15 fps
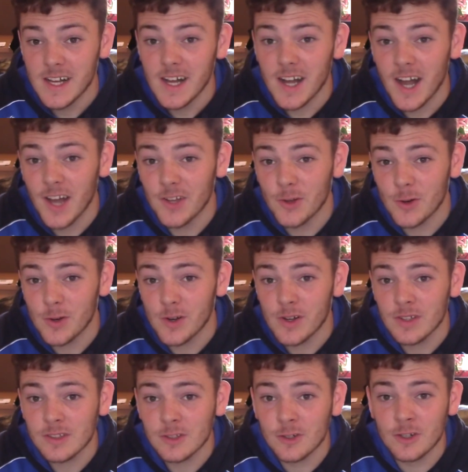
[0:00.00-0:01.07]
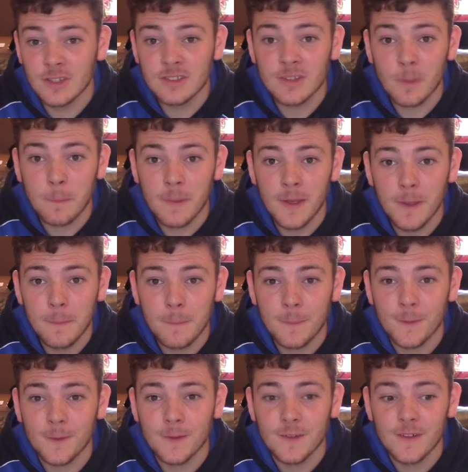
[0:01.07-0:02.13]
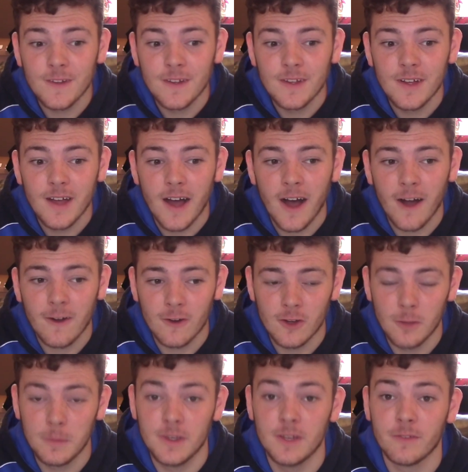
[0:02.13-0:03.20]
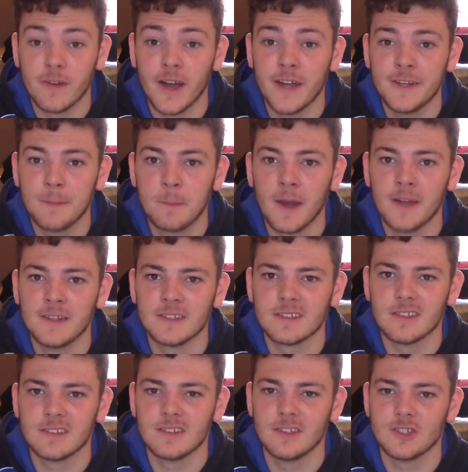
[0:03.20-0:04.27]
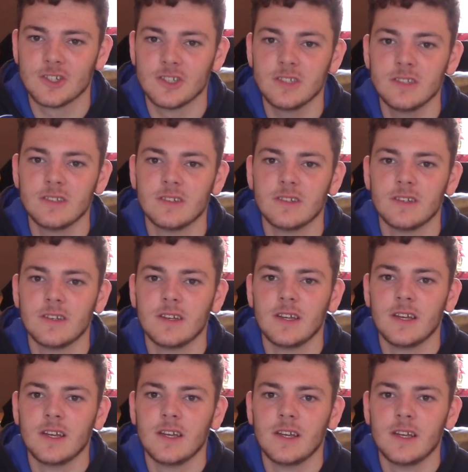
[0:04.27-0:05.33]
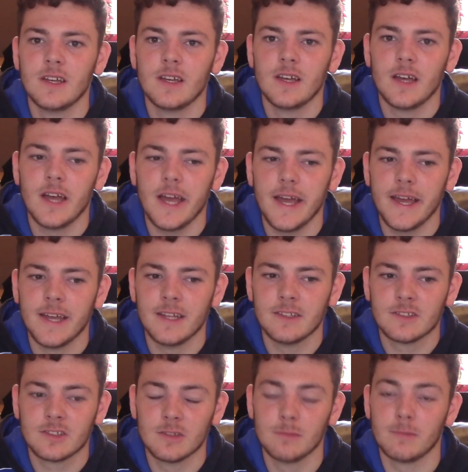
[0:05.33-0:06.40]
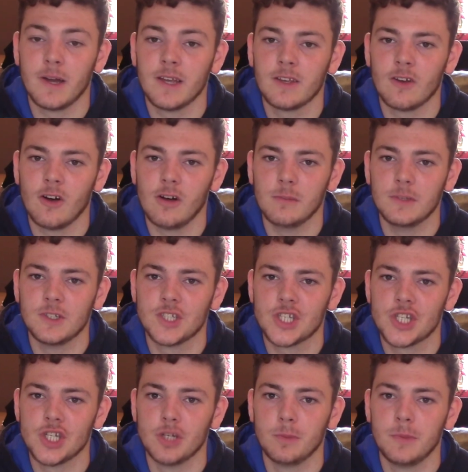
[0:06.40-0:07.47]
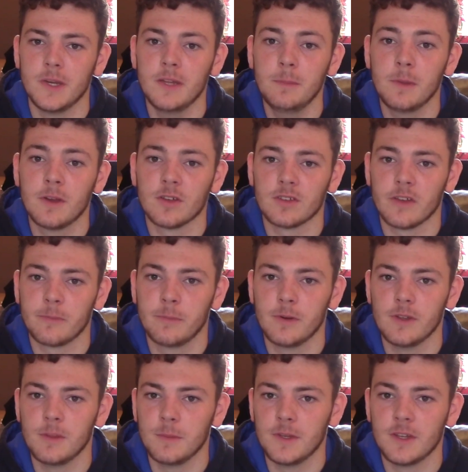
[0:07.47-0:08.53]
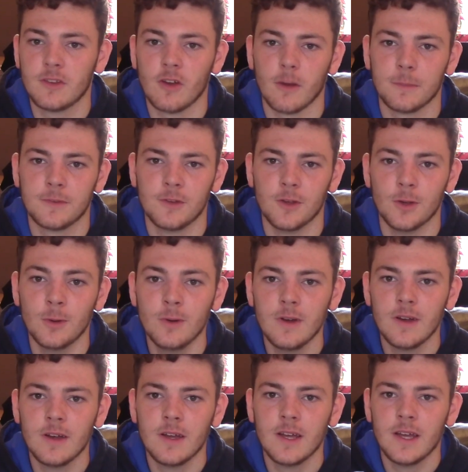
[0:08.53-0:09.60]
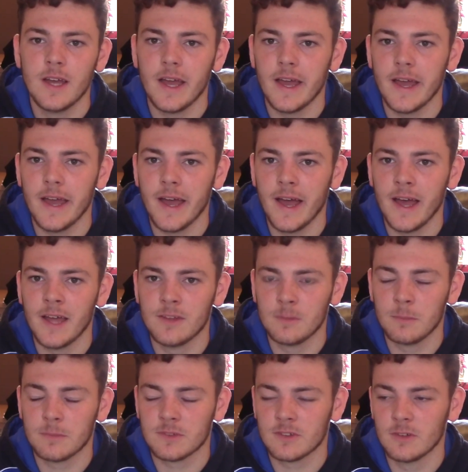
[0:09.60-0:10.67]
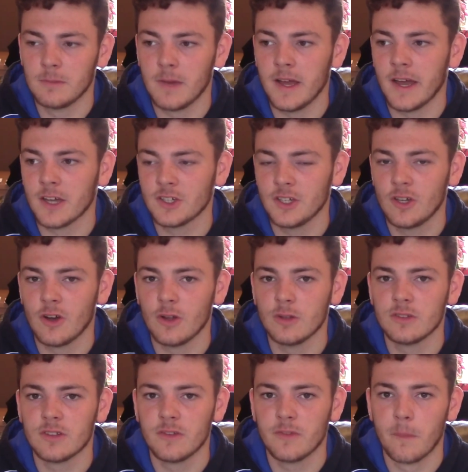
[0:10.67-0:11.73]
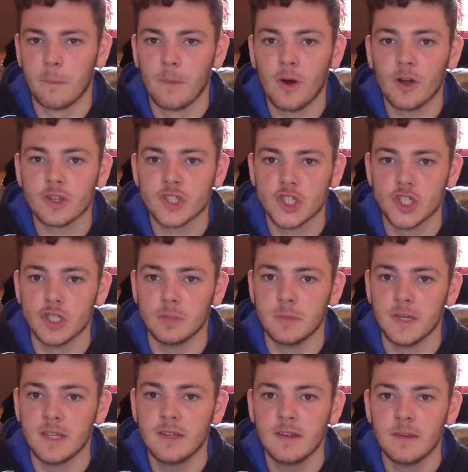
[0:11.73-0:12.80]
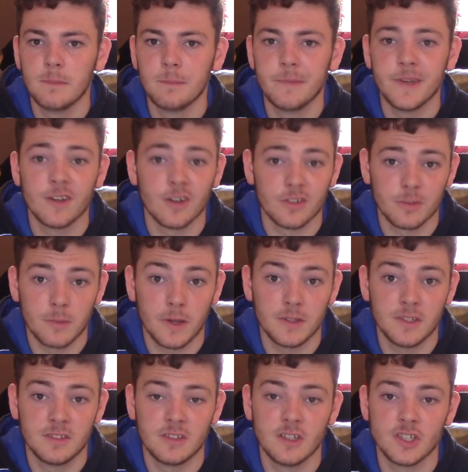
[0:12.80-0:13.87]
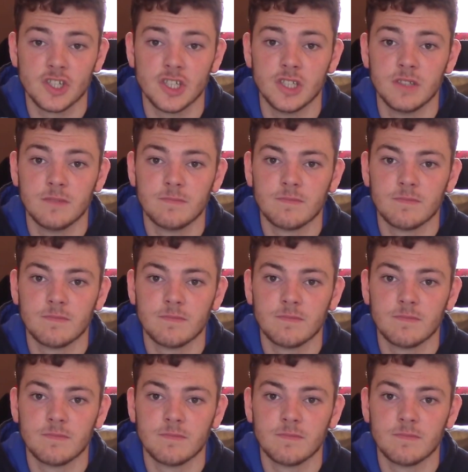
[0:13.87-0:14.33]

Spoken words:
I know loads of people are going to be divided by this decision. And some might call me stupid because I've put them in the top 2. And some might actually call us even more stupid because of my decision.